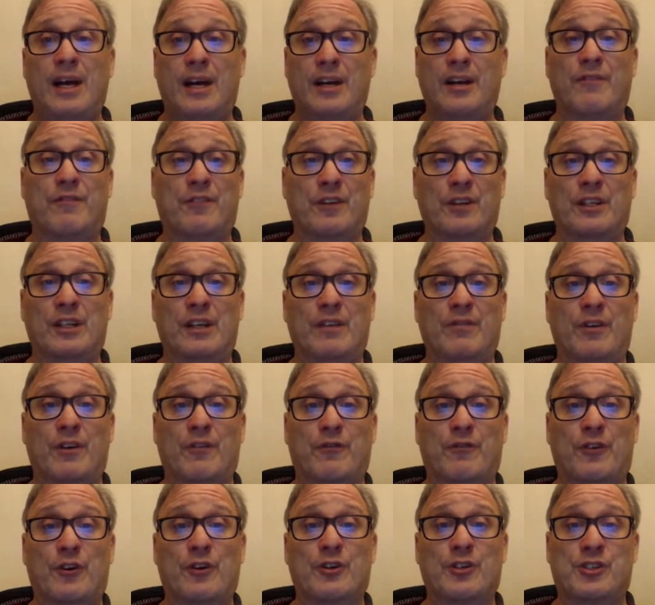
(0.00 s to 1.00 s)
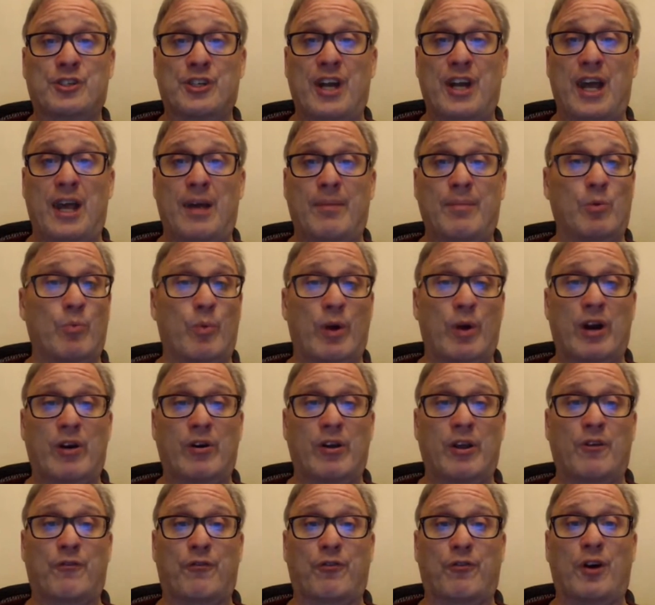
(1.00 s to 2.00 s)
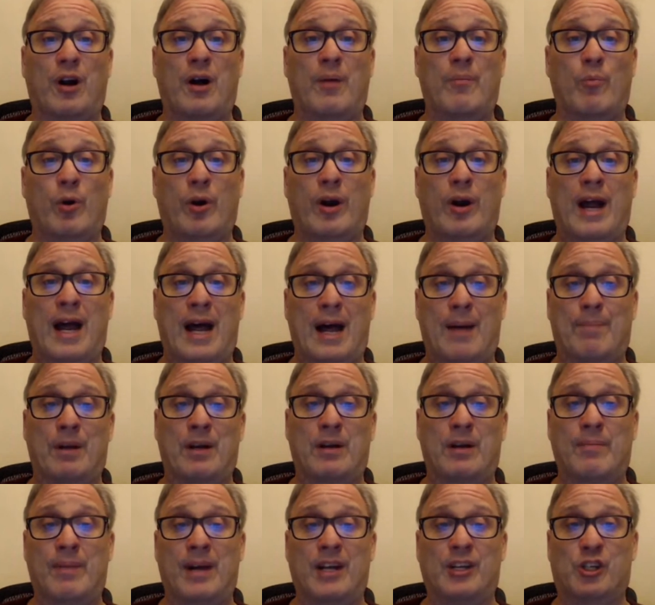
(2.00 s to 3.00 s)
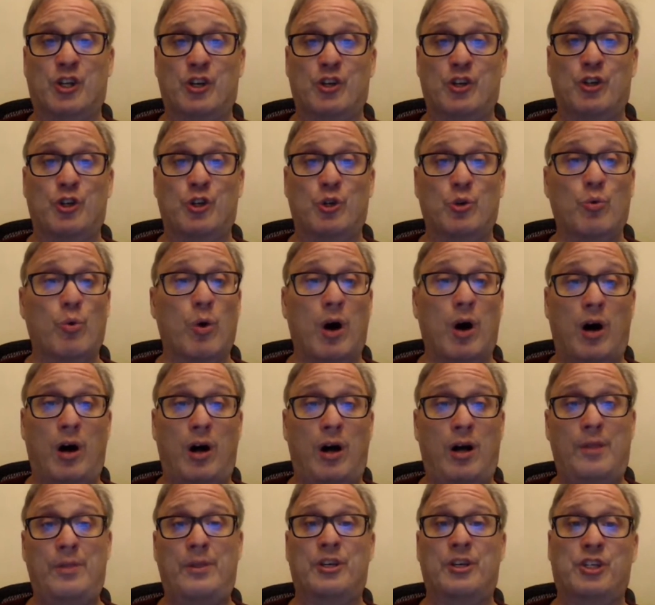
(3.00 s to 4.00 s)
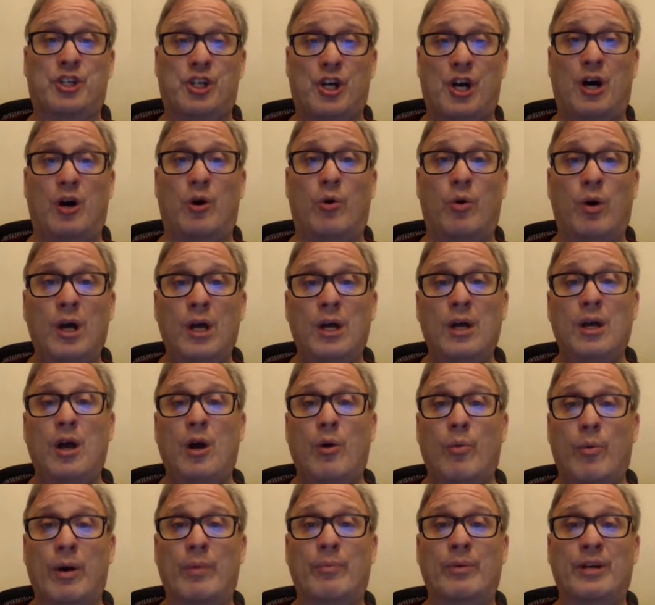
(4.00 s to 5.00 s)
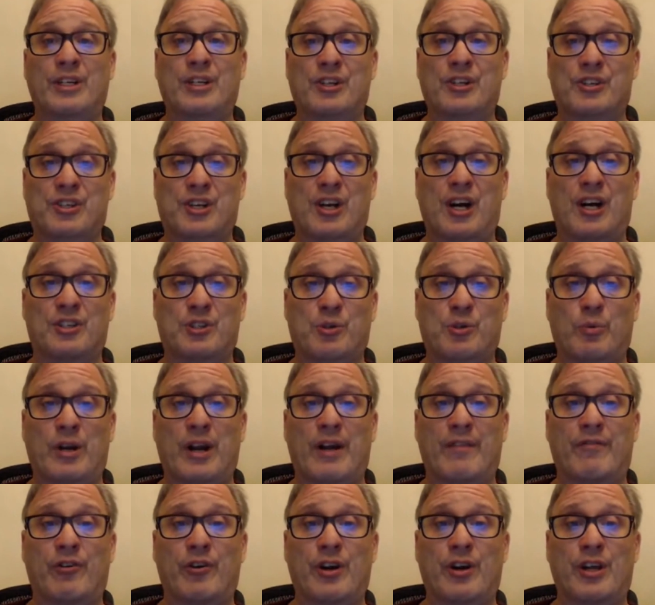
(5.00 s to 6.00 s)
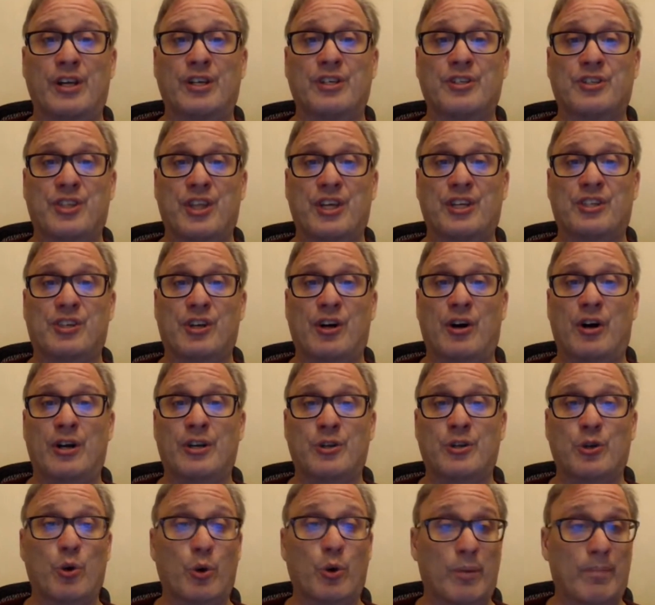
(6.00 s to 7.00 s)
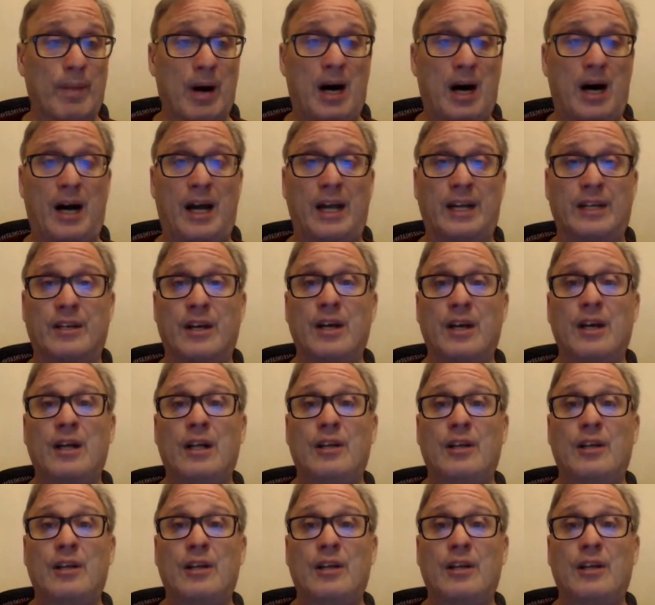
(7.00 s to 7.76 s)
And if you leave your first name and where you're from, we're happy to mention you on the show when we discuss whatever it is that's on your mind.